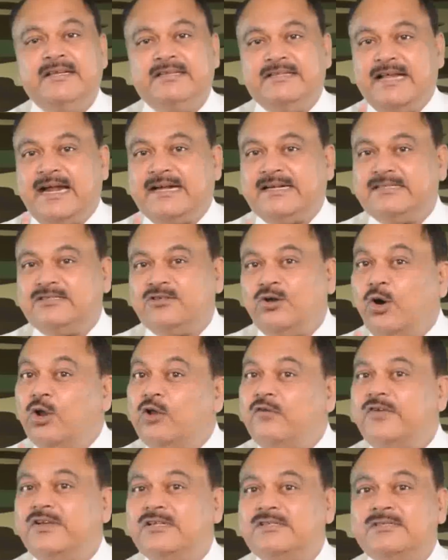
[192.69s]
That is
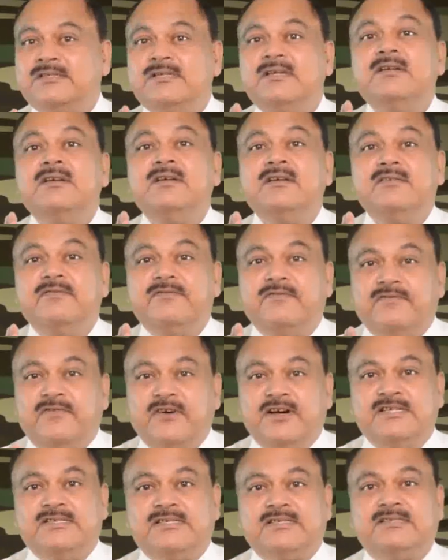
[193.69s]
always
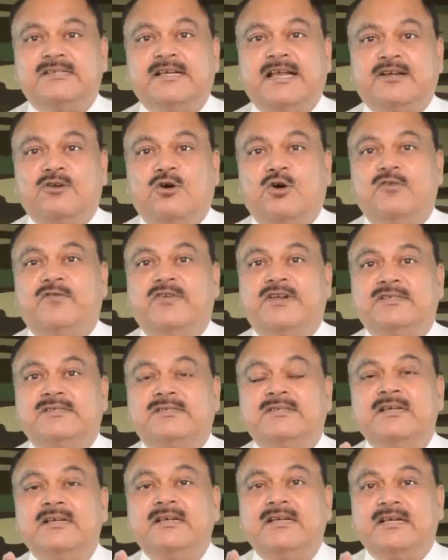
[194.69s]
first and always
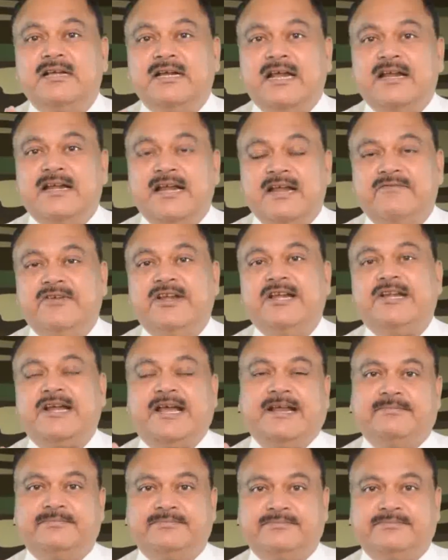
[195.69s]
and every time.